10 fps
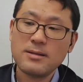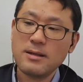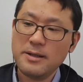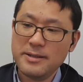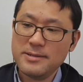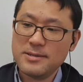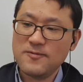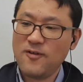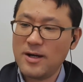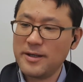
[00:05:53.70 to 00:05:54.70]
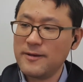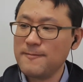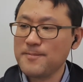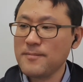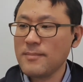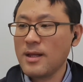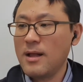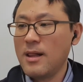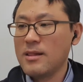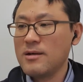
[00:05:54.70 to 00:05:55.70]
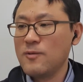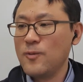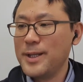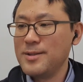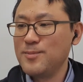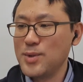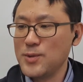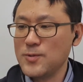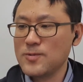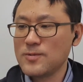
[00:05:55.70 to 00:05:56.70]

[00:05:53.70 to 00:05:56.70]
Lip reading: It's foggy. The wind blew.